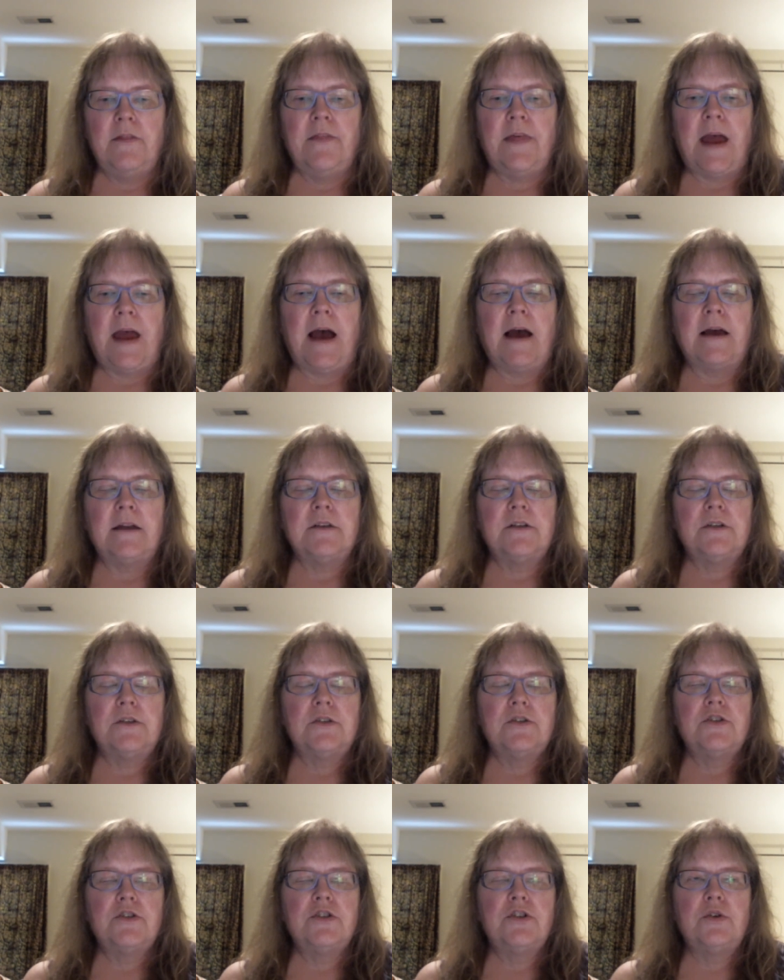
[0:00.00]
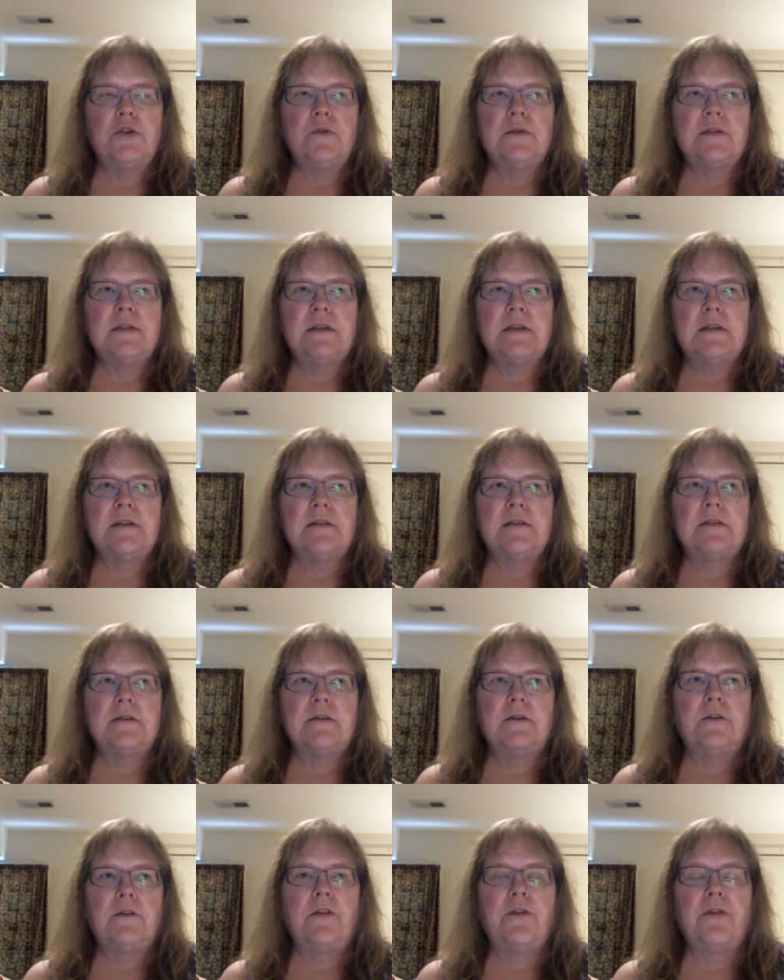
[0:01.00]
that chooses
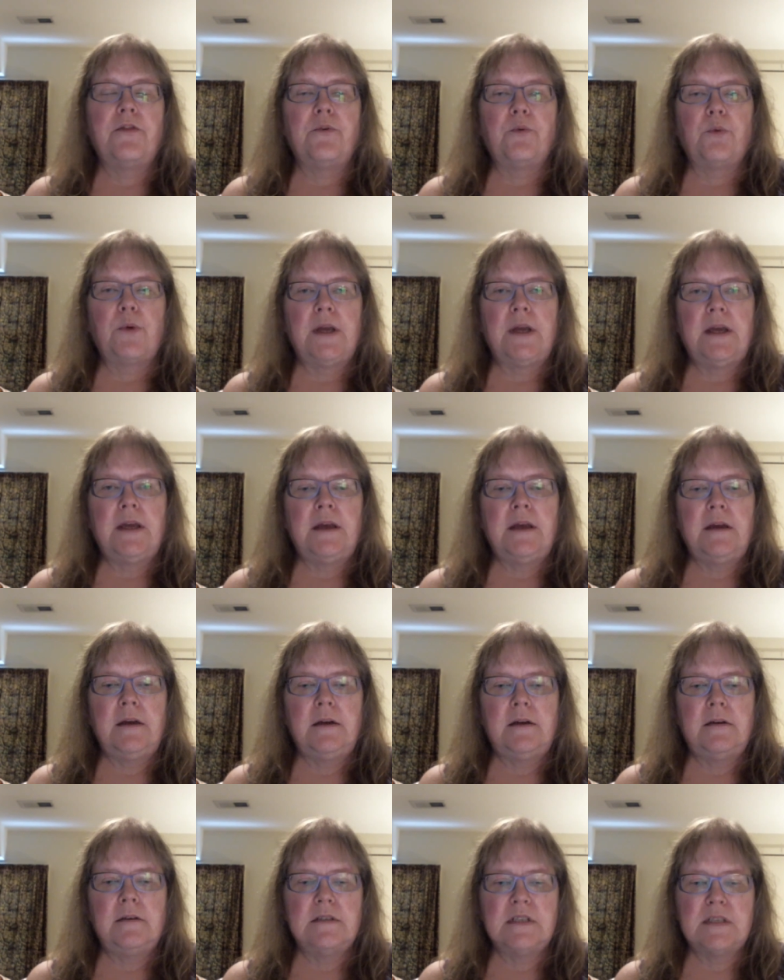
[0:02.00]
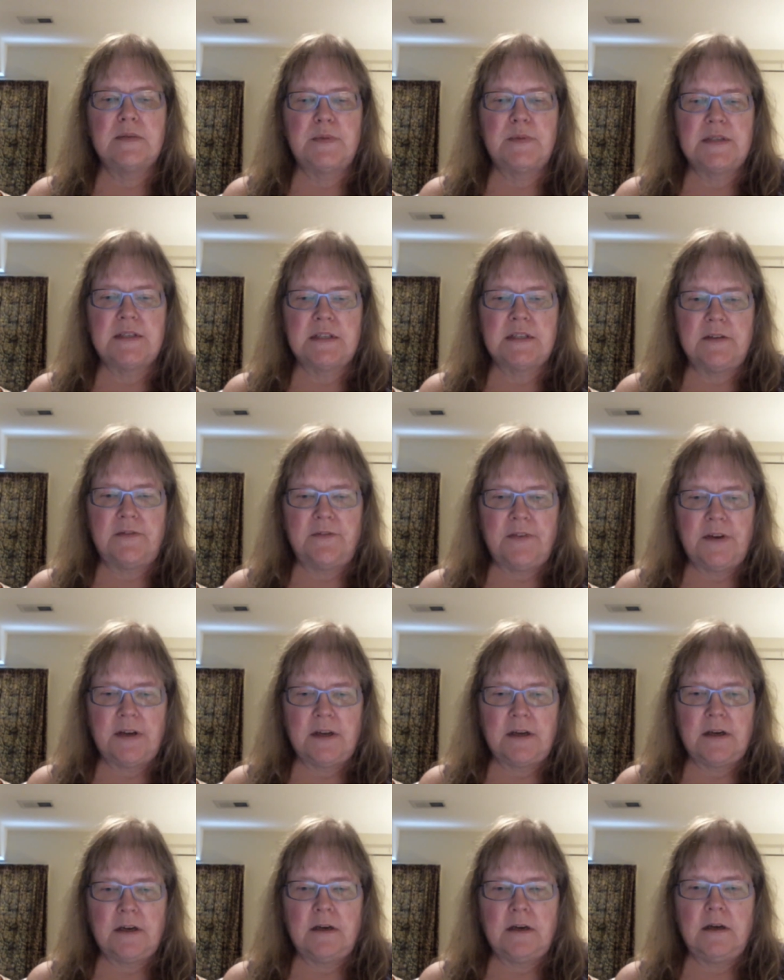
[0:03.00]
three
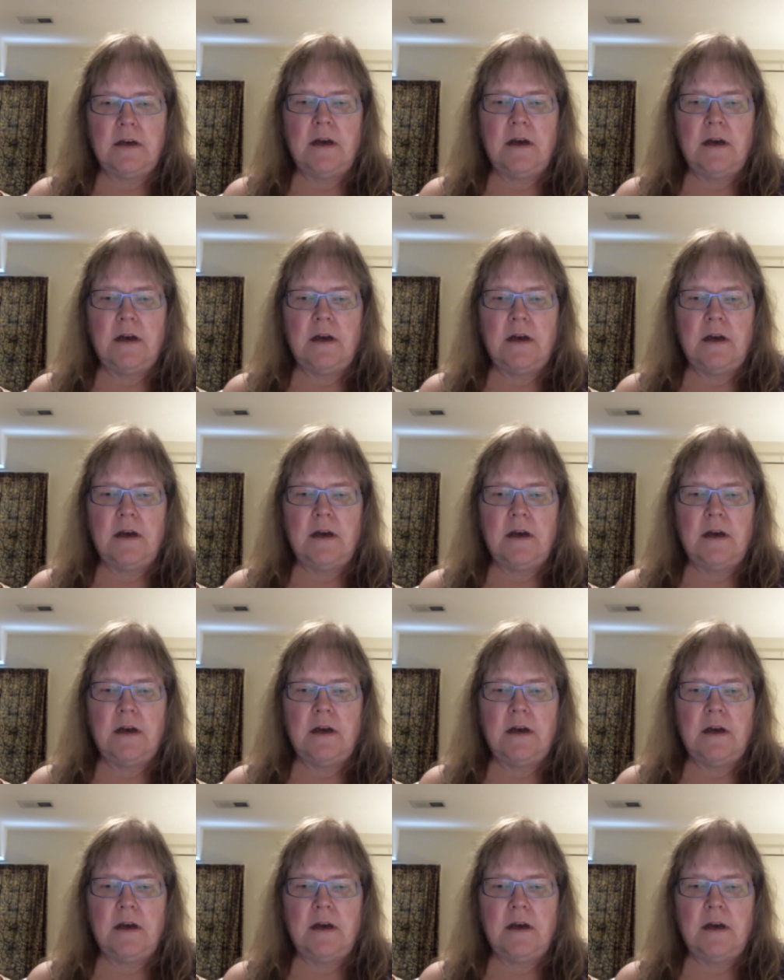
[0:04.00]
specific